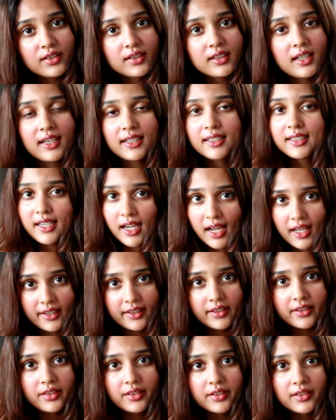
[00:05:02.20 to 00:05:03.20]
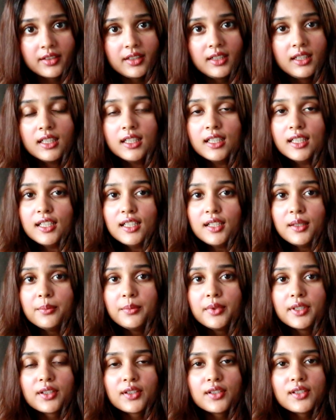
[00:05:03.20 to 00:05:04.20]
to that character,
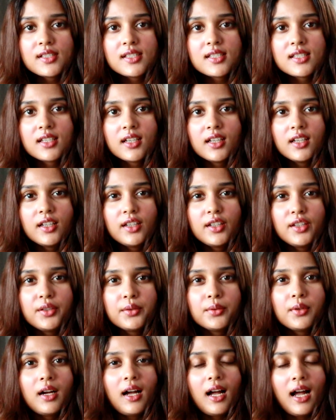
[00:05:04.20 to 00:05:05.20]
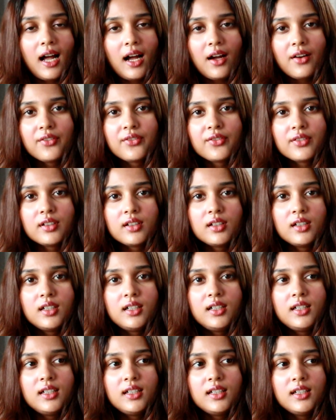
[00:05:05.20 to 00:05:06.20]
because you have
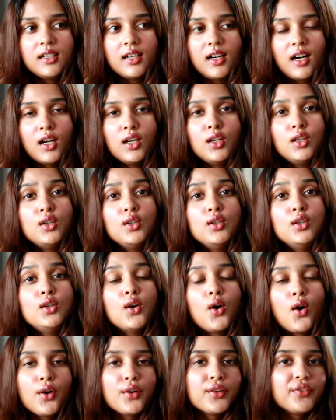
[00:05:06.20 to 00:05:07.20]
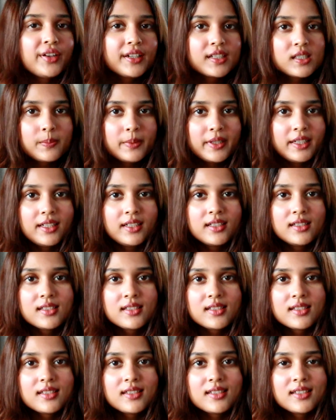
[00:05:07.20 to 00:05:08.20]
a lot of
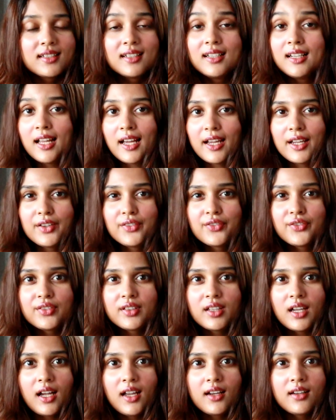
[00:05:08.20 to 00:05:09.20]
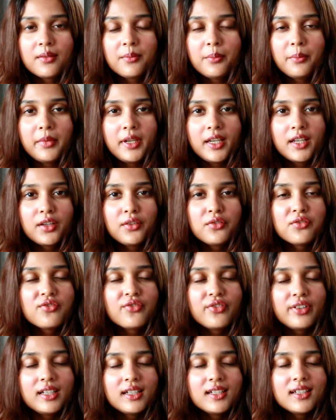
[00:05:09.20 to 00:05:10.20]
experiences in life that make you
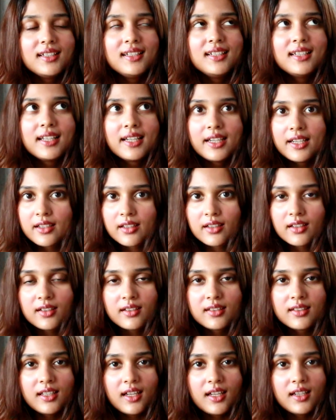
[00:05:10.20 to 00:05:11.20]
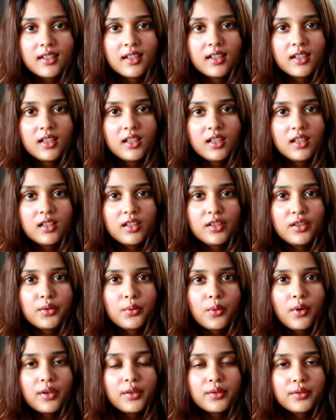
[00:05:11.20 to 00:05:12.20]
feel elated, that you
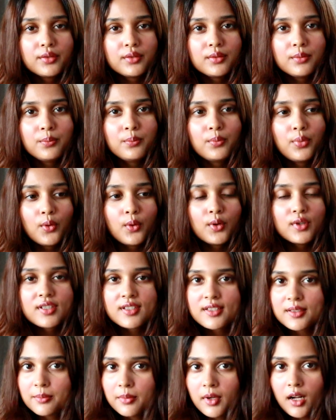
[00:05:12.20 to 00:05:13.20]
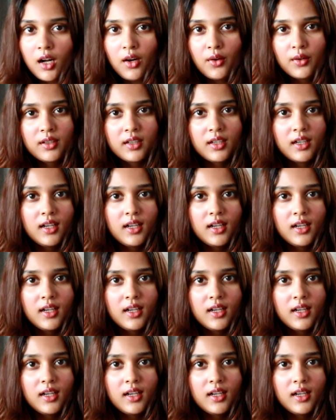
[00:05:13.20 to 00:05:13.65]
want to boast about.